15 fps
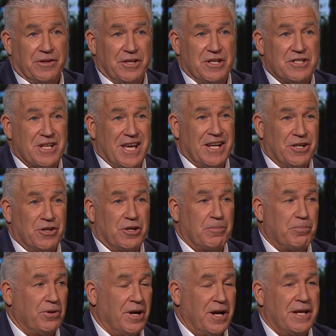that he's getting on
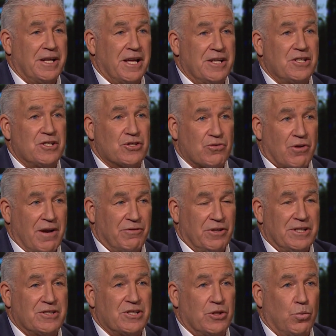a plane and he's
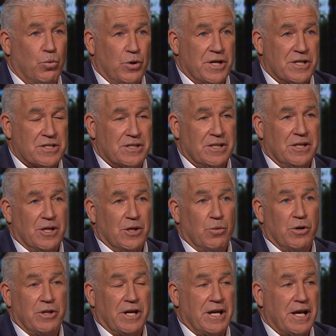travelling to the West,
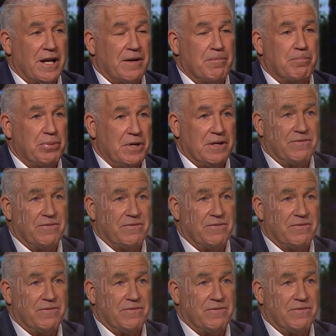where they had a big